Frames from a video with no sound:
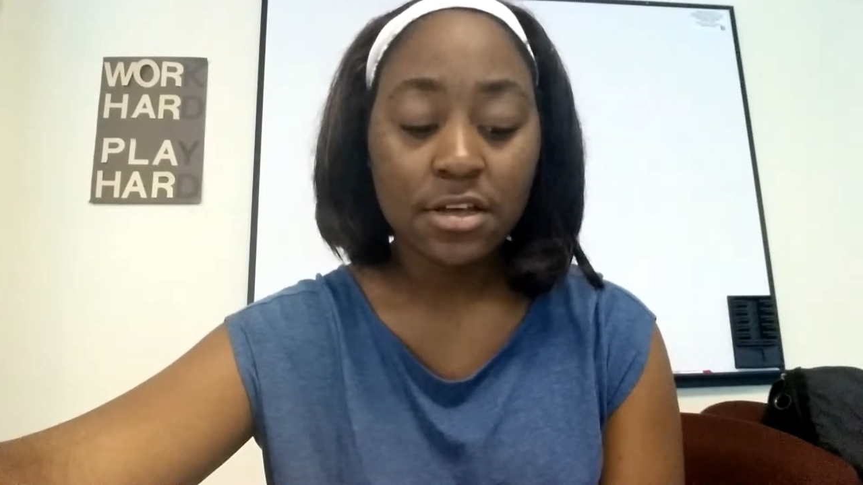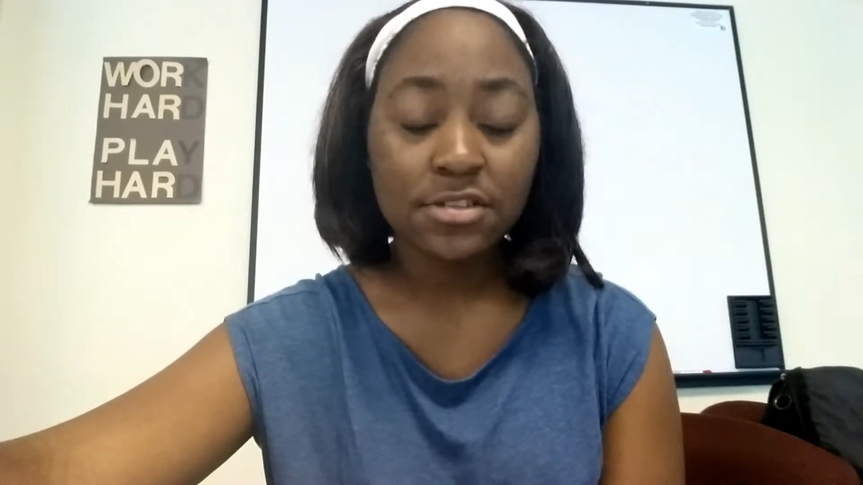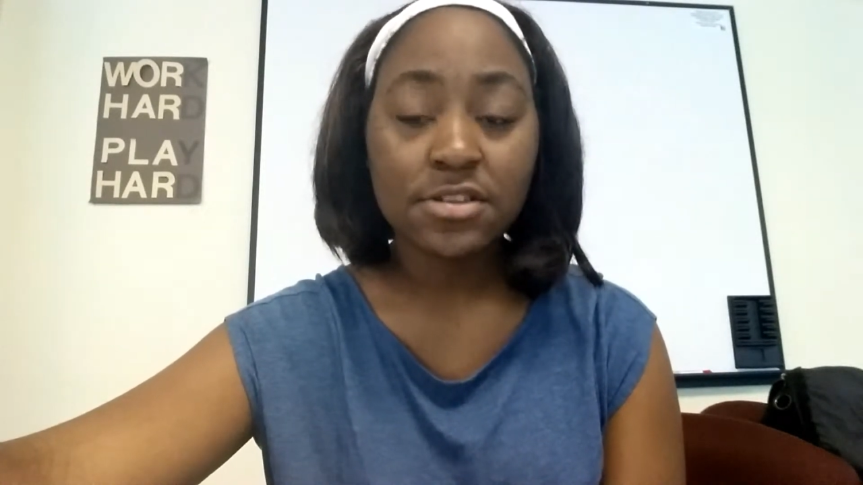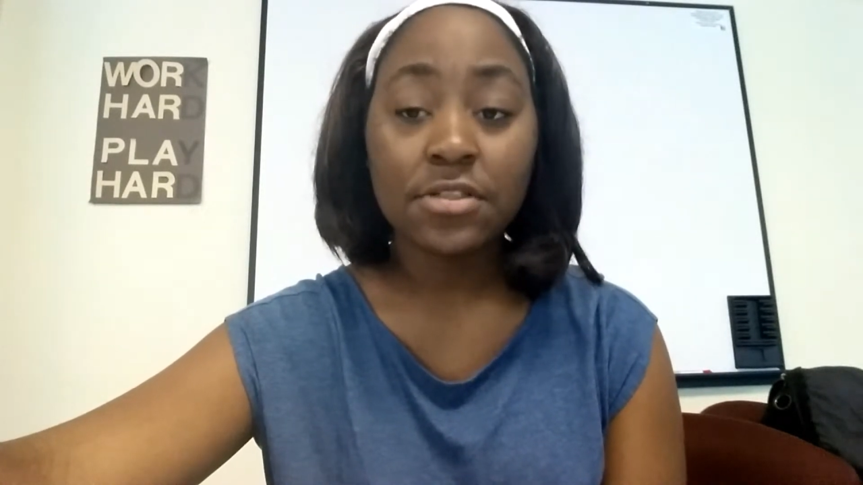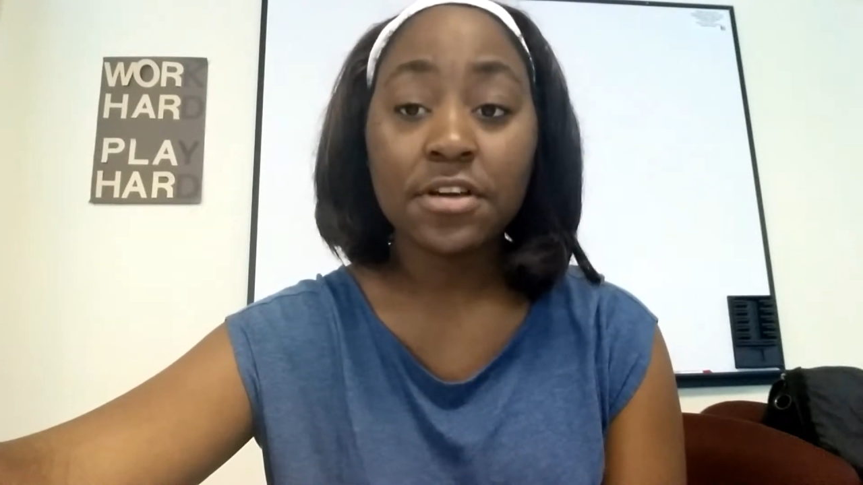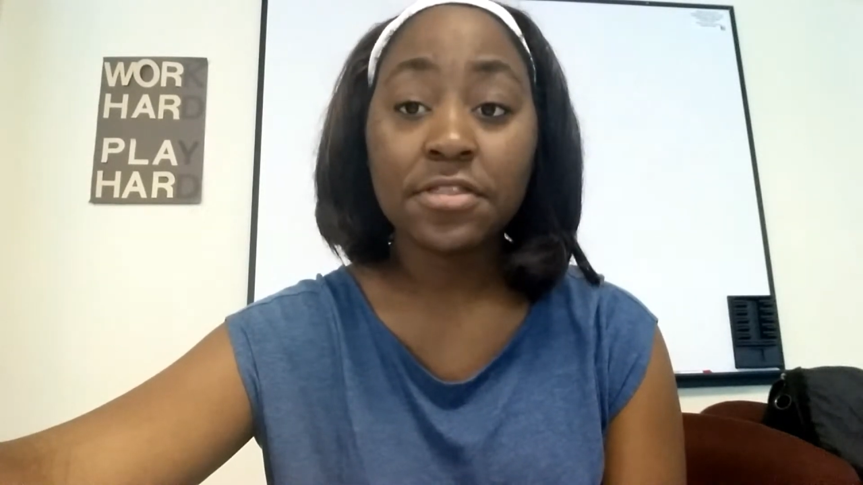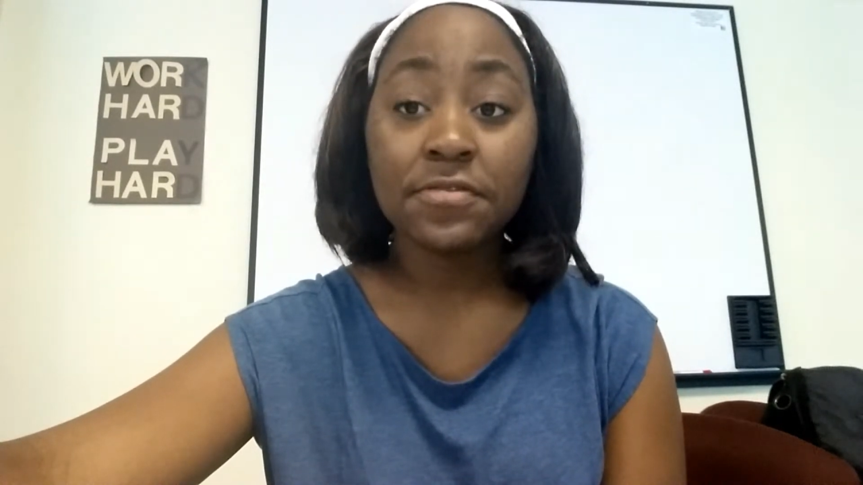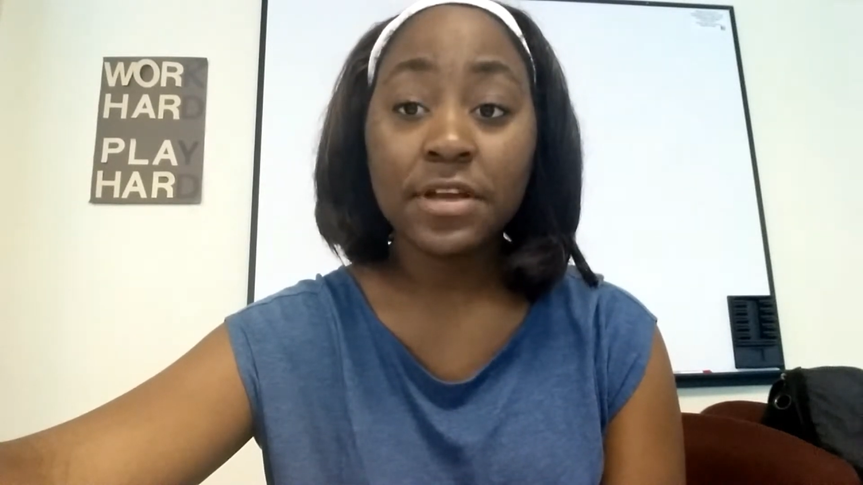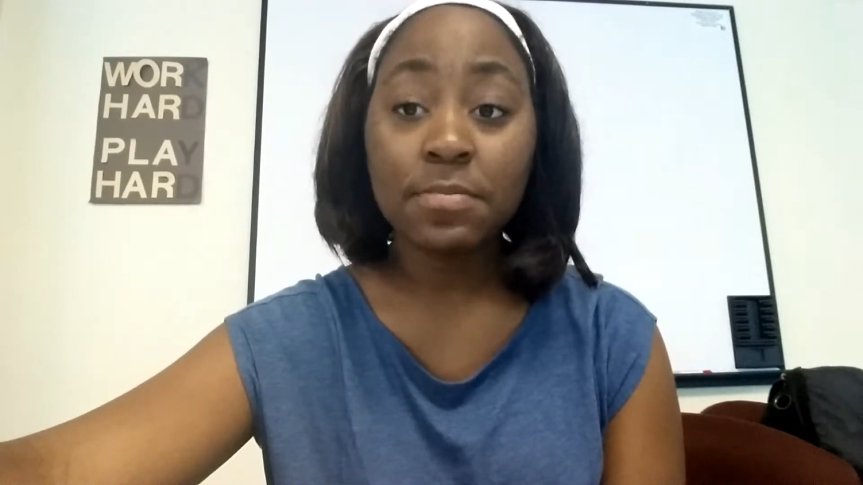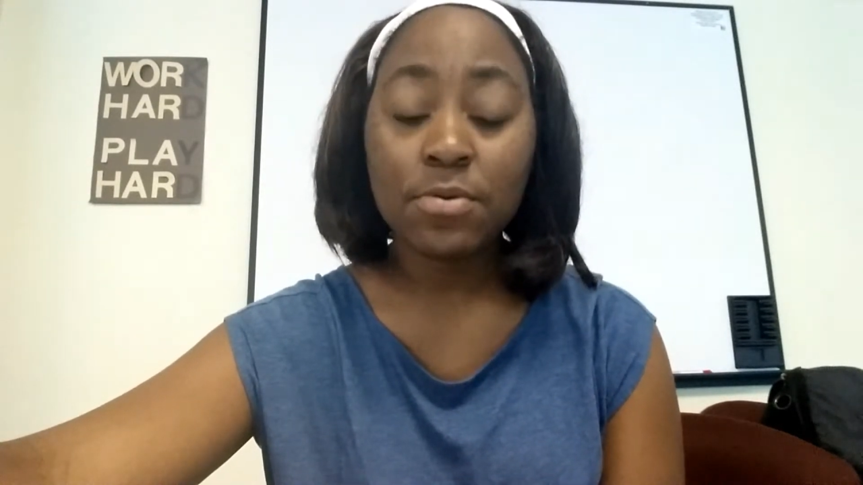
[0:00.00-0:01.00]
So there are
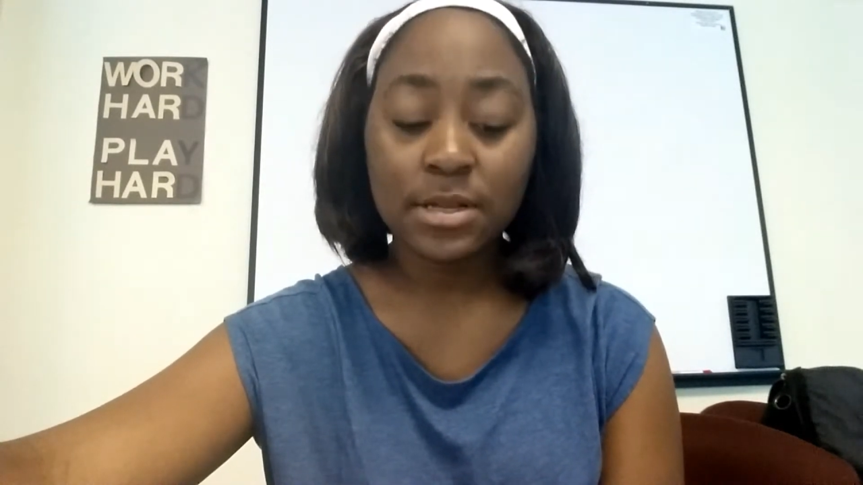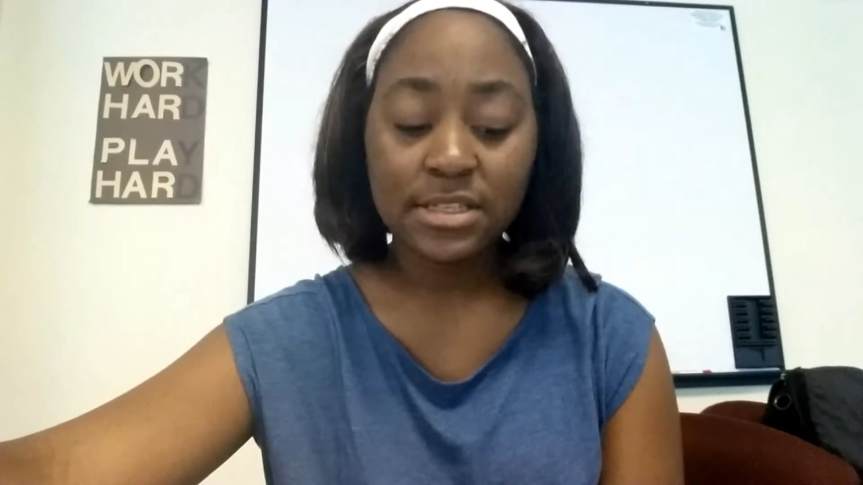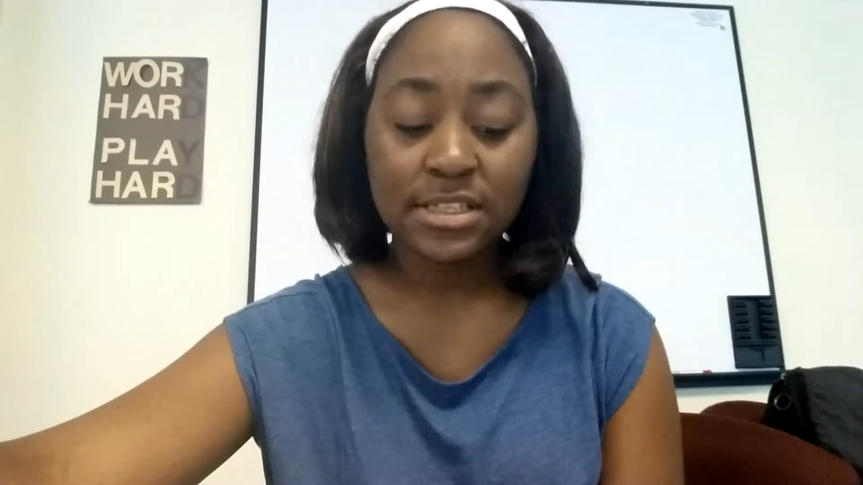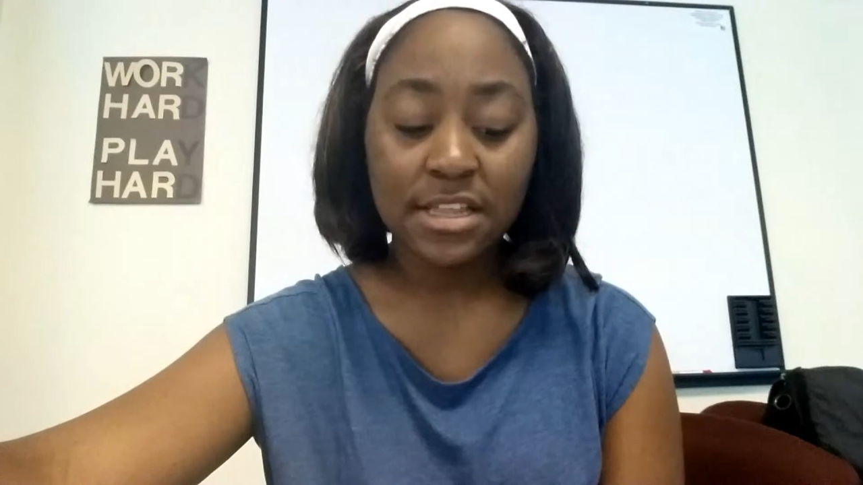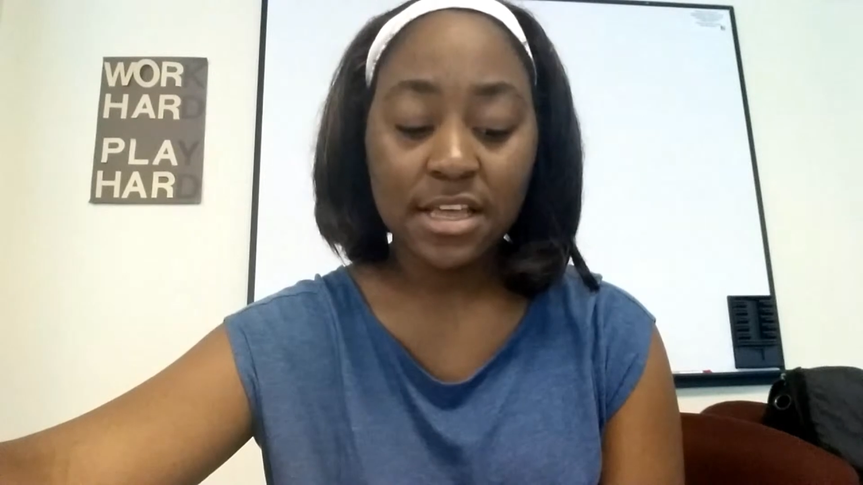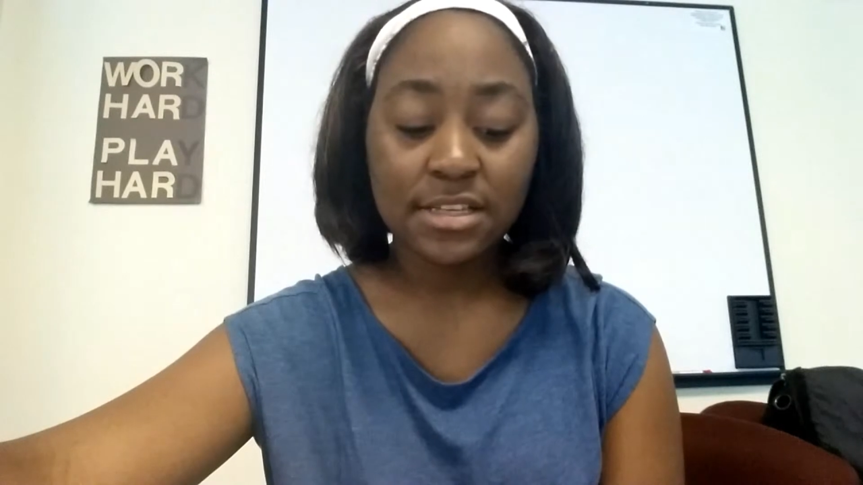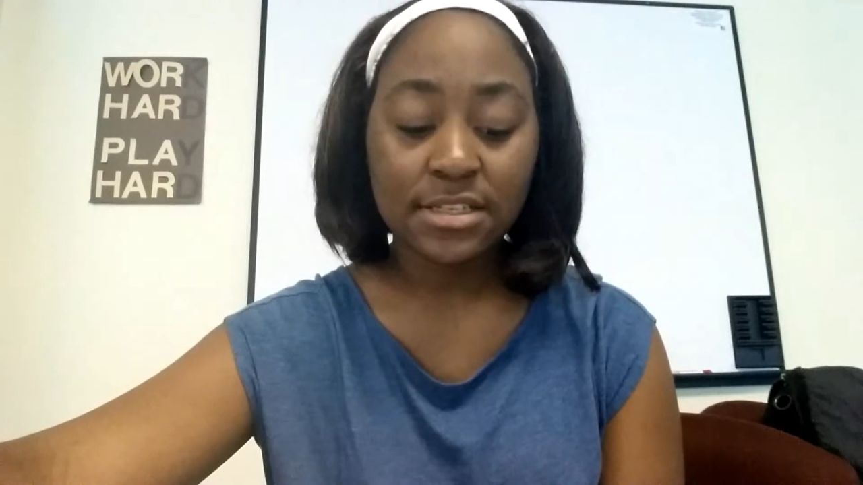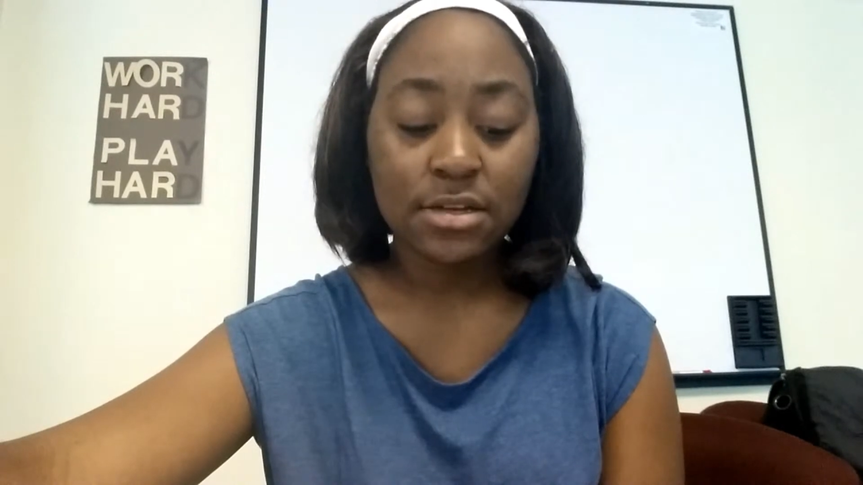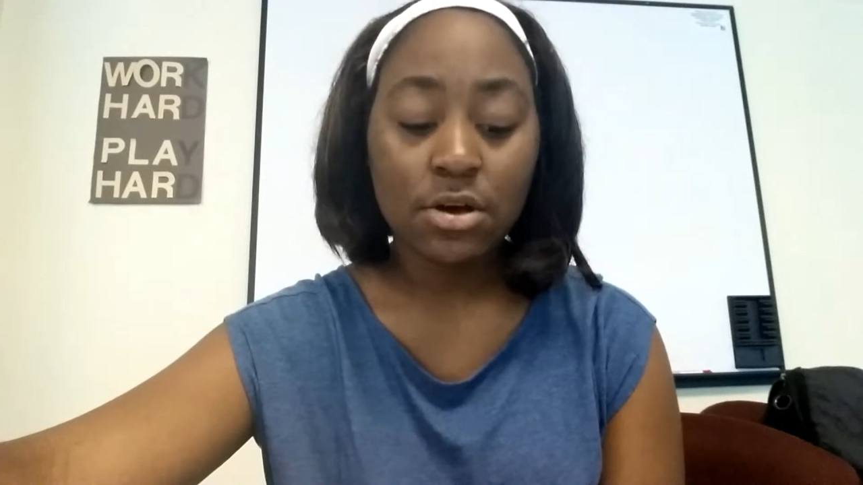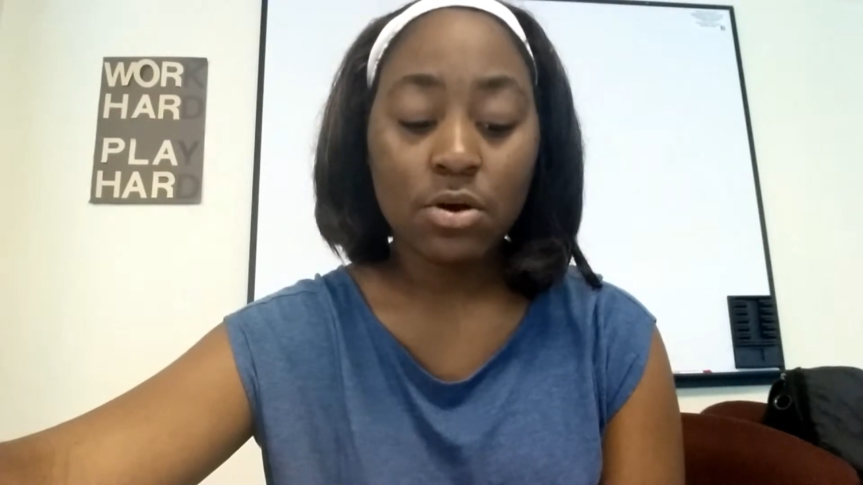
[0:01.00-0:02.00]
3 points to this.